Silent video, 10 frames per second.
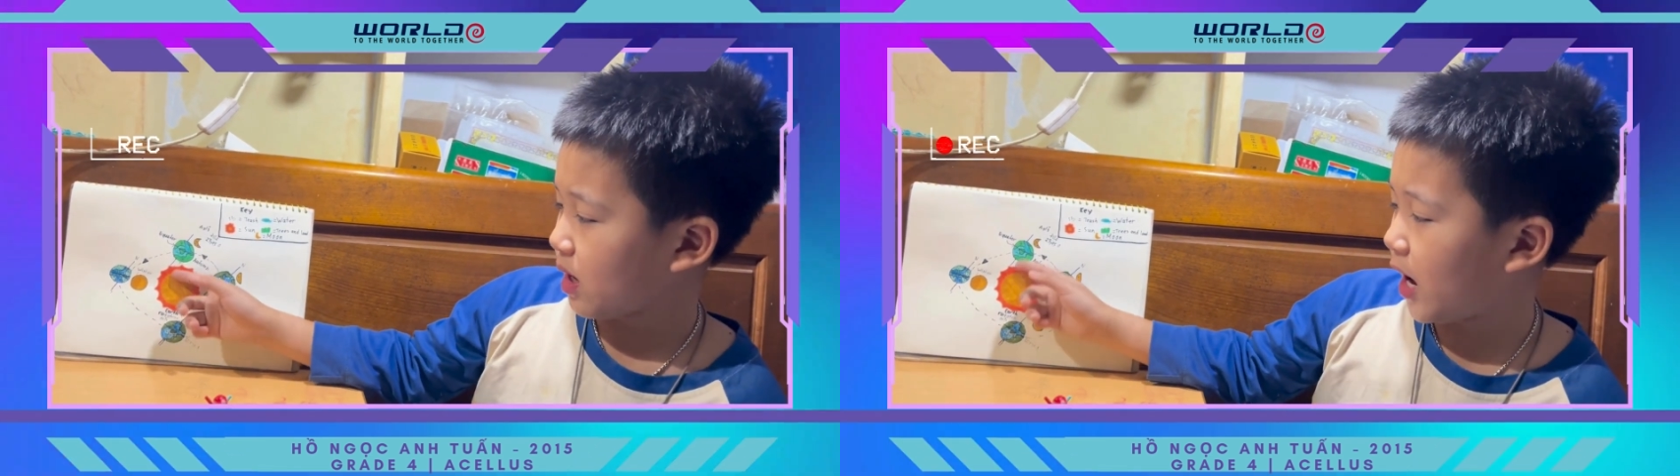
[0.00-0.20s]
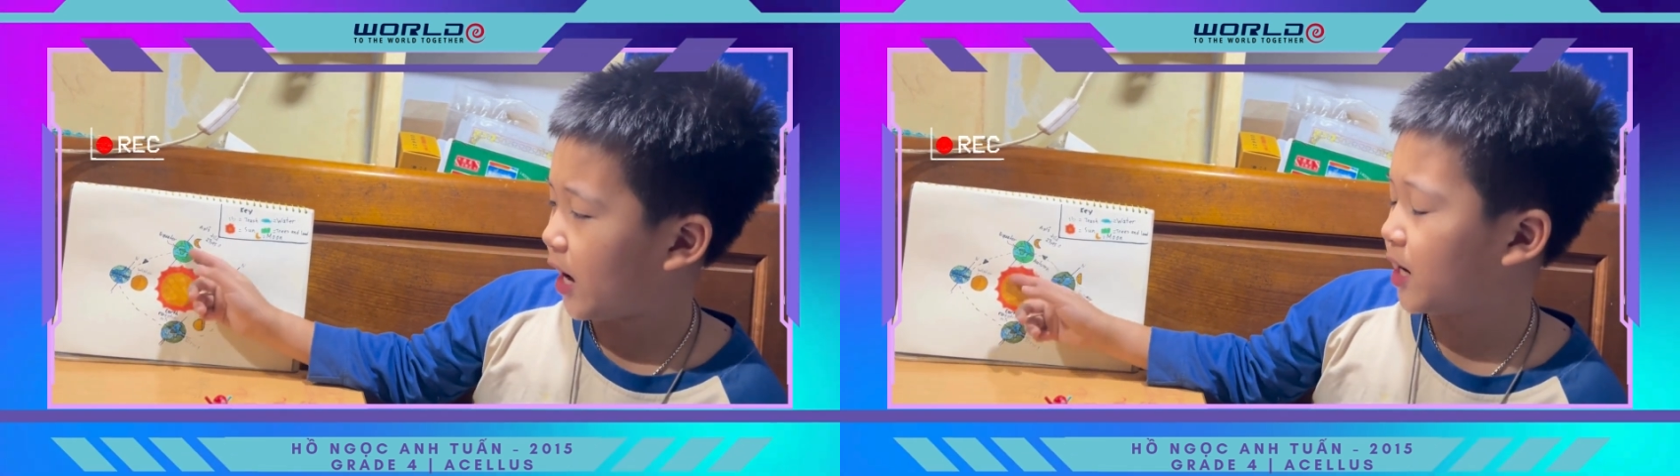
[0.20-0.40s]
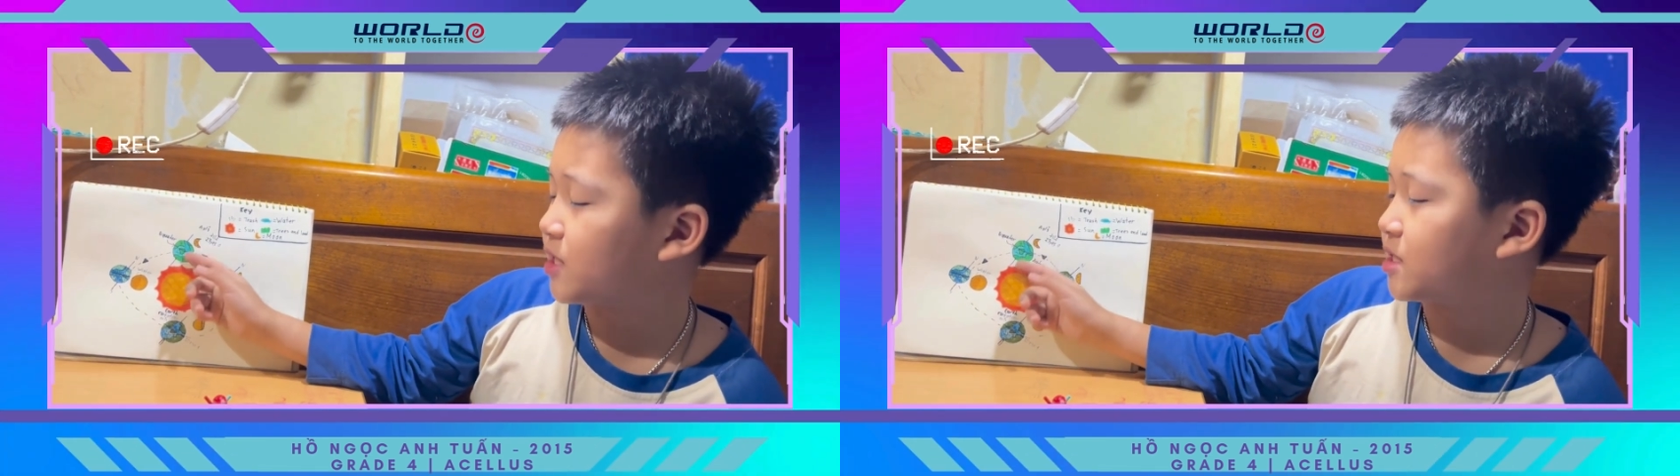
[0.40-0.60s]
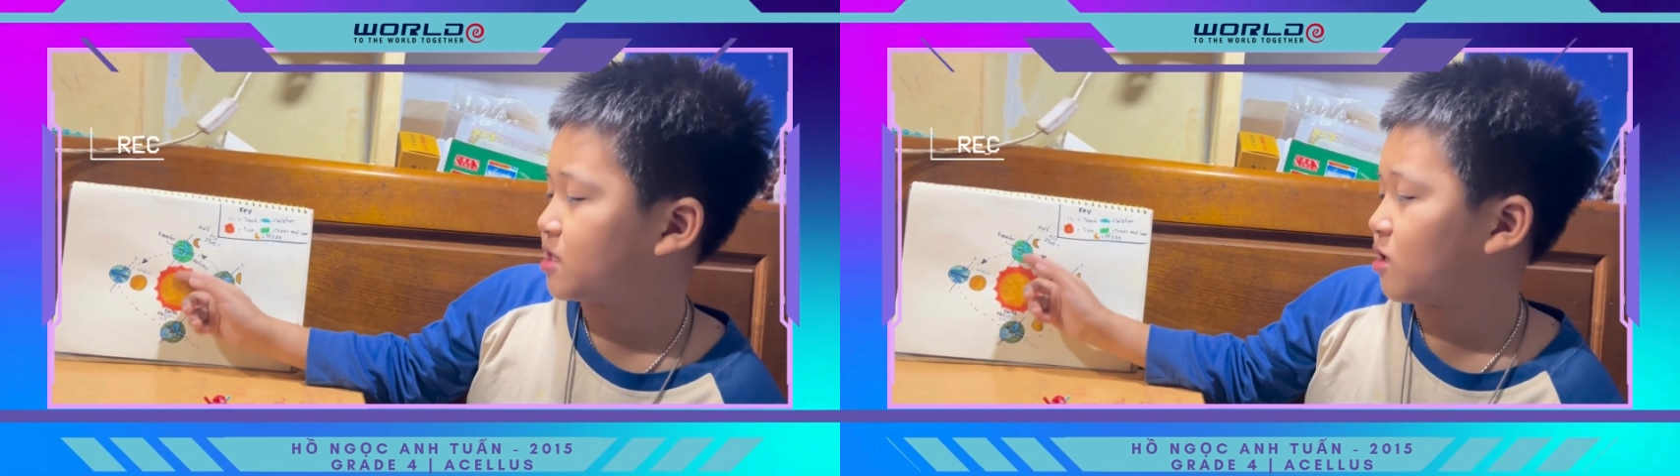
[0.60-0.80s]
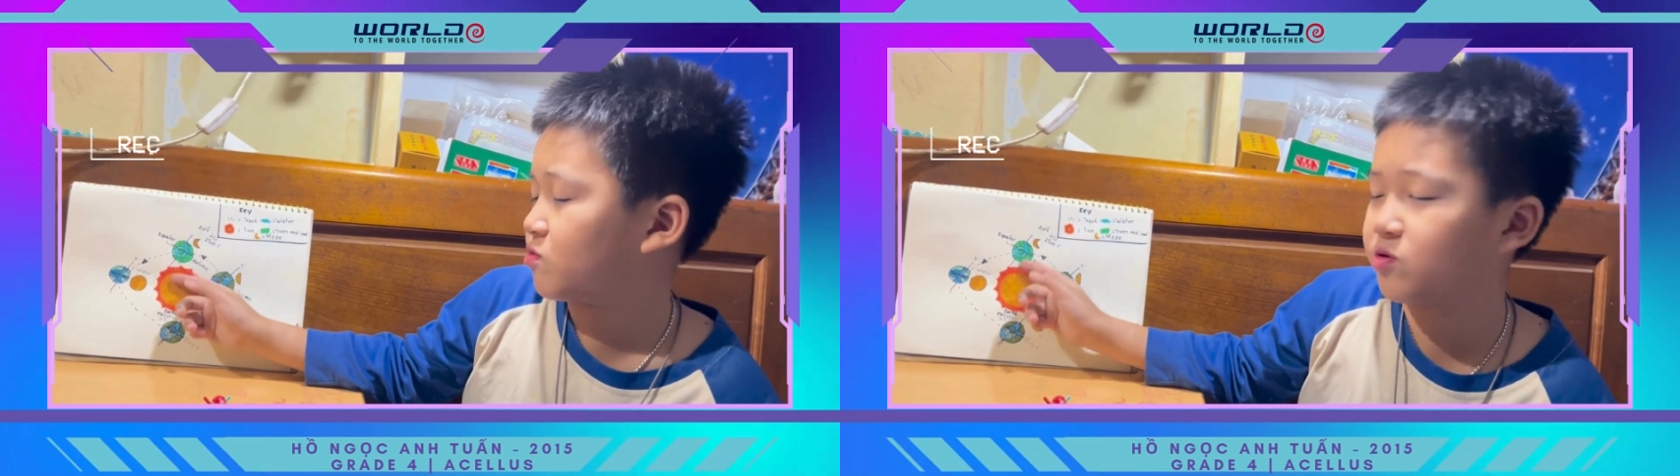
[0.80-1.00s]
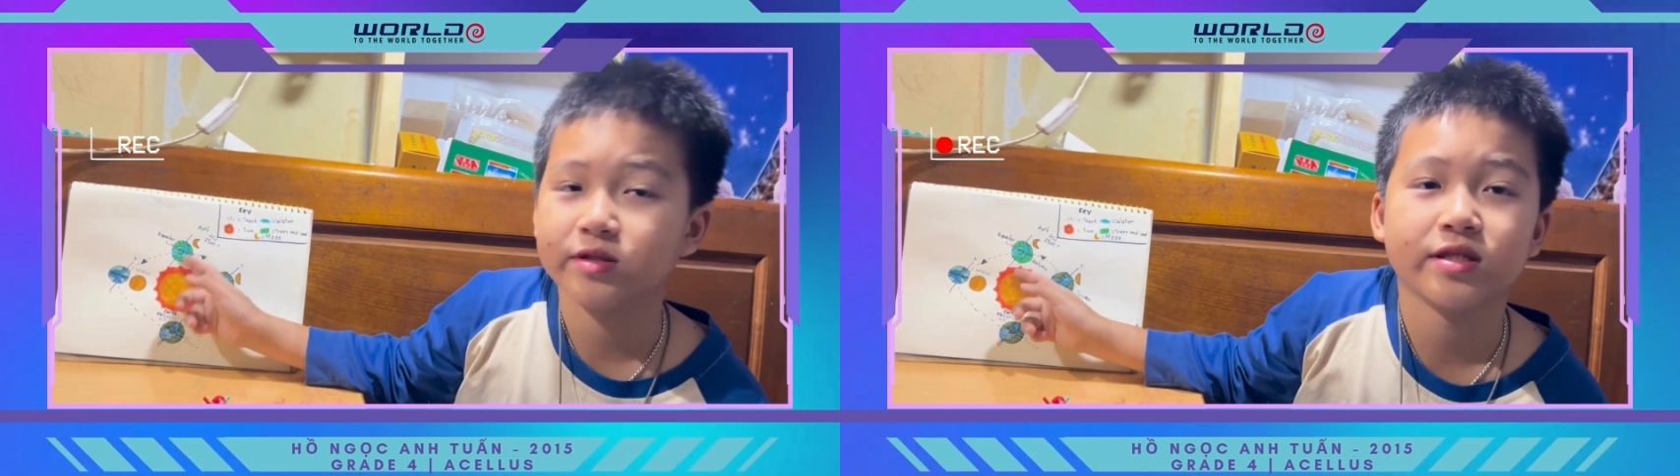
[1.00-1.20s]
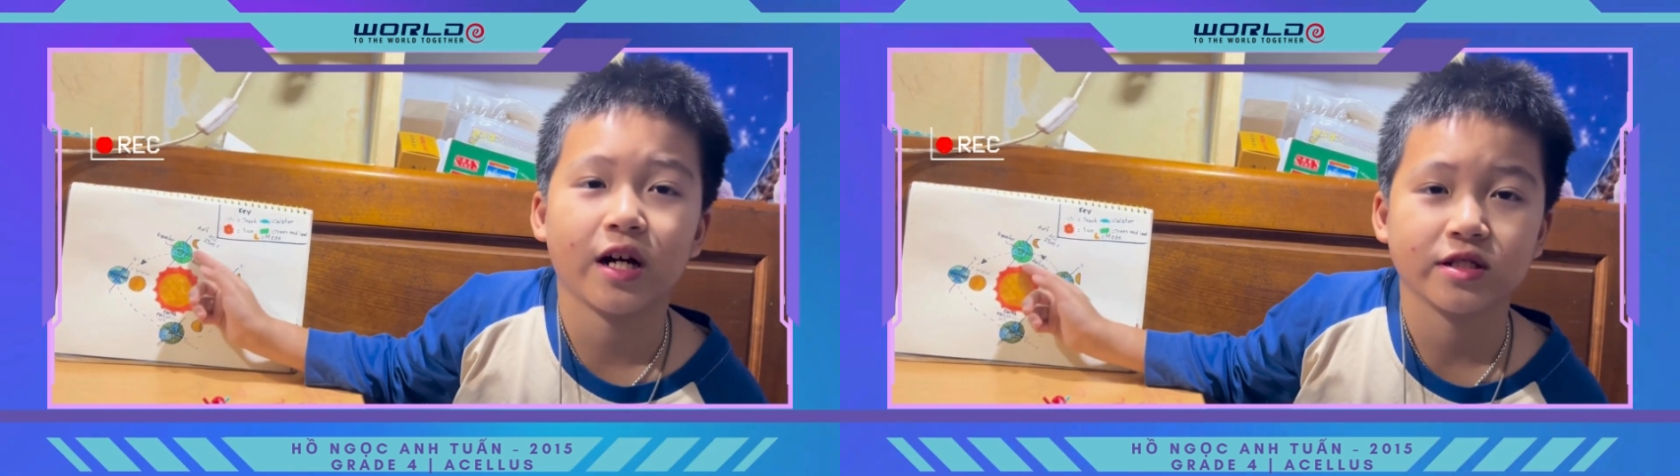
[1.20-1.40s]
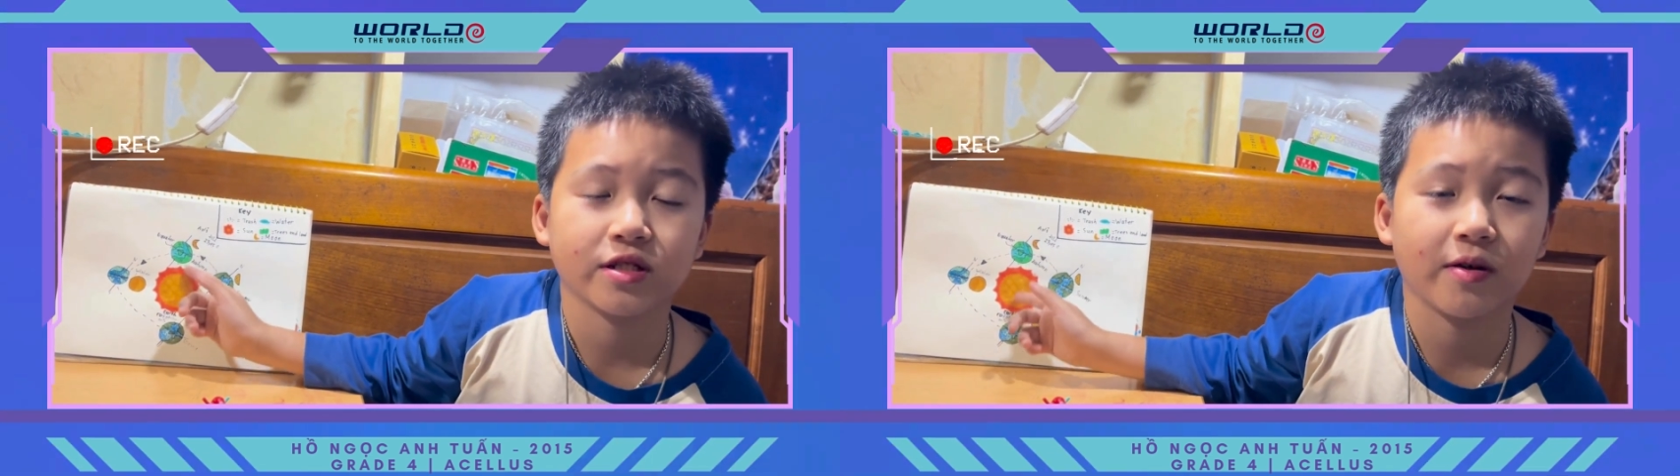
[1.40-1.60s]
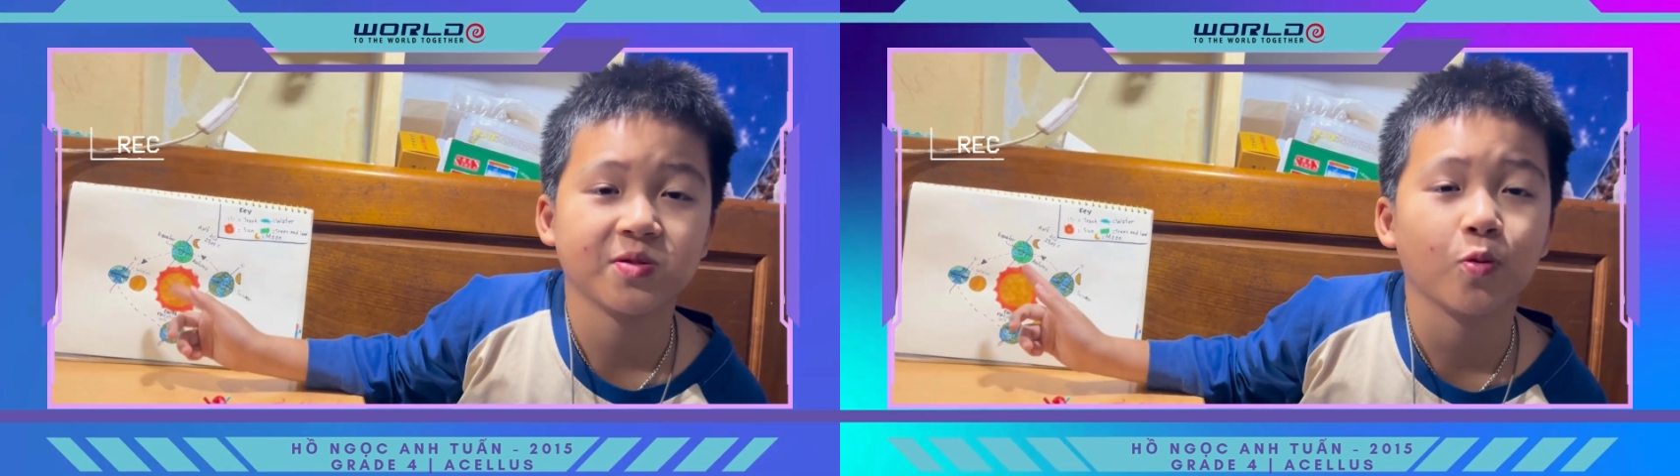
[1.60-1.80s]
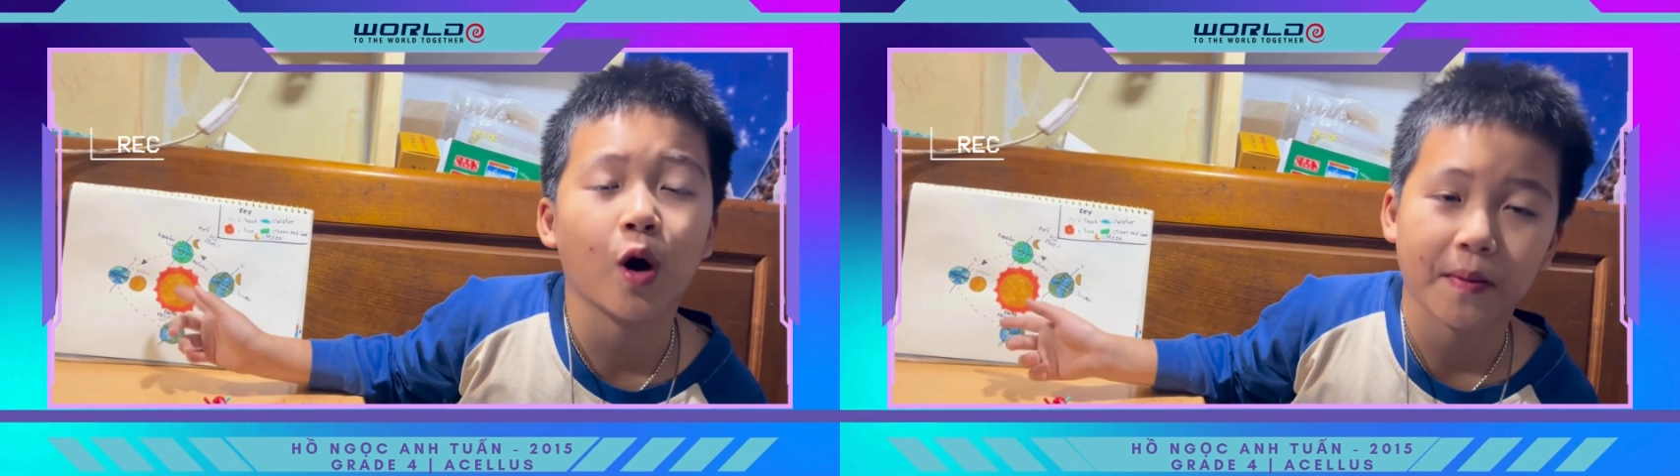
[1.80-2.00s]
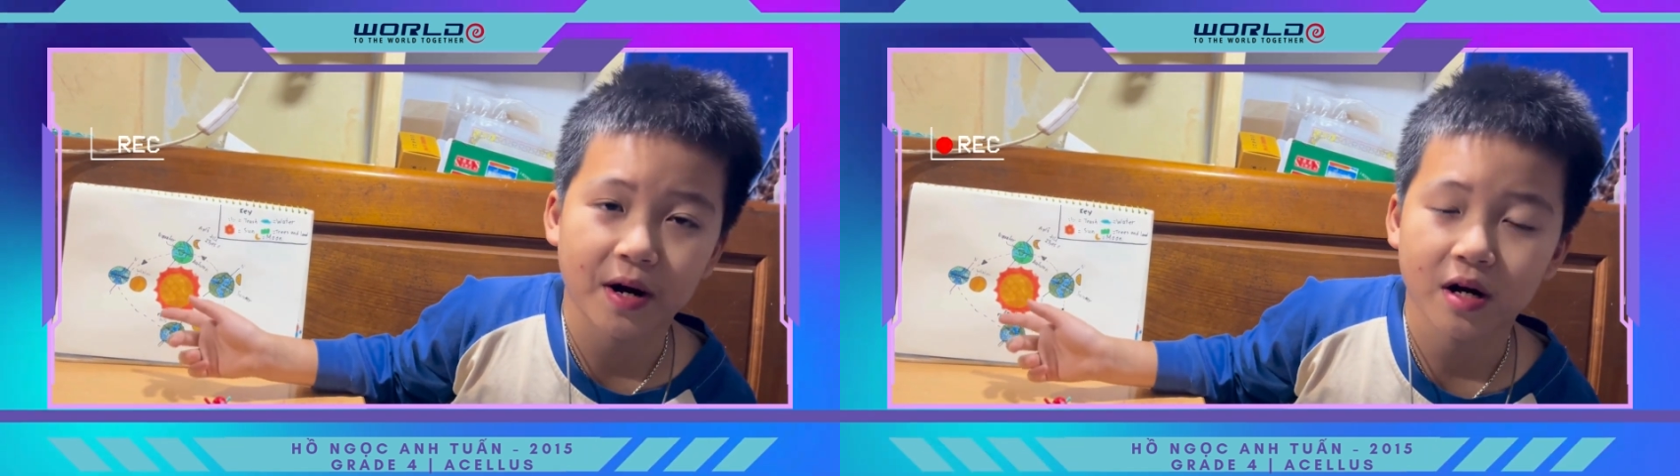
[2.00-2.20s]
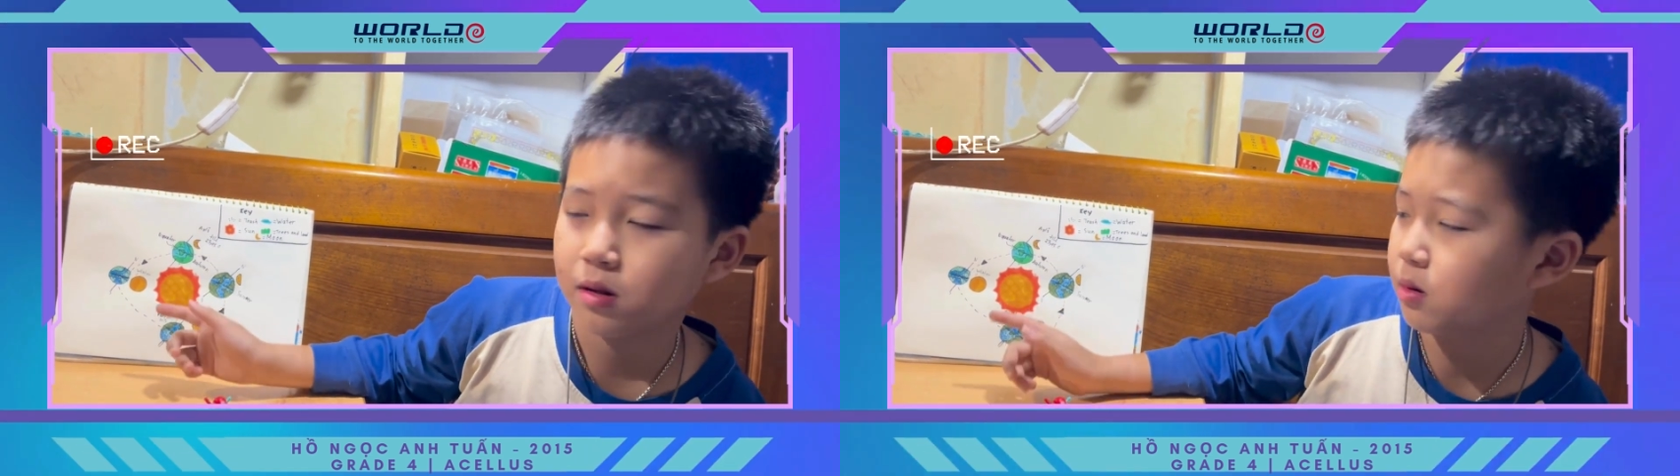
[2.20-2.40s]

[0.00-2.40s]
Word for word: And it's still to the sun, so it's warmer.